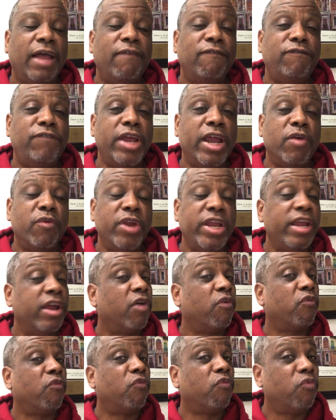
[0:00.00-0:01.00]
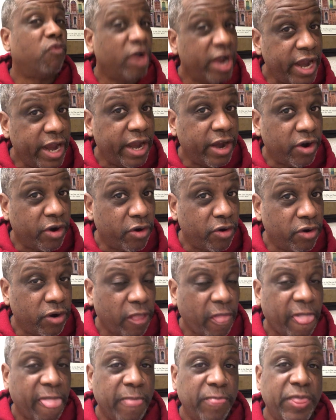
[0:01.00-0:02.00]
very rare
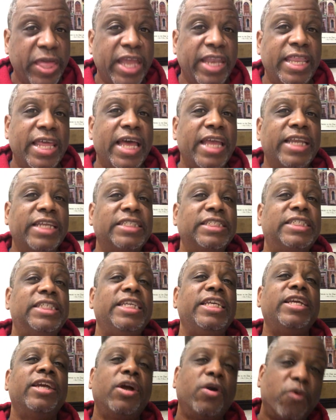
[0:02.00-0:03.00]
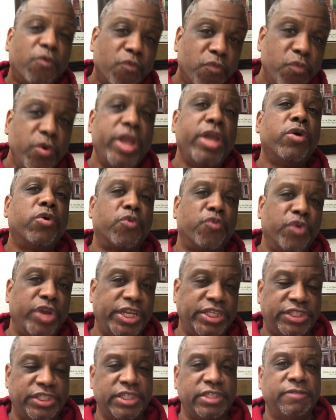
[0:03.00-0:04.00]
that that is the real
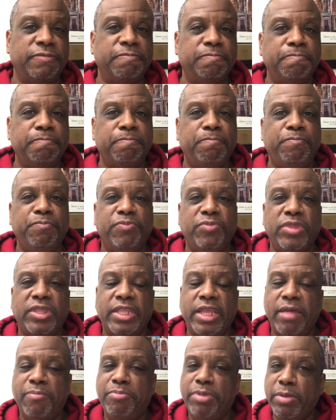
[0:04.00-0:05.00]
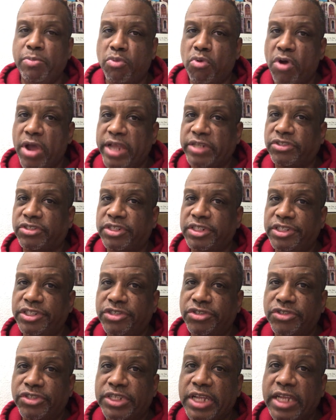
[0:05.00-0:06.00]
reason that people actually
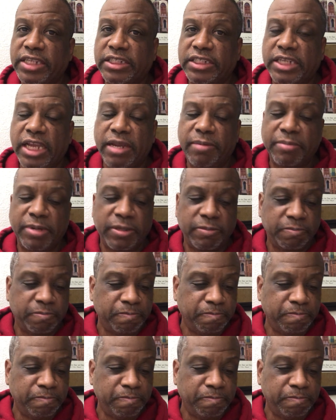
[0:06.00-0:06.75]
use that statement.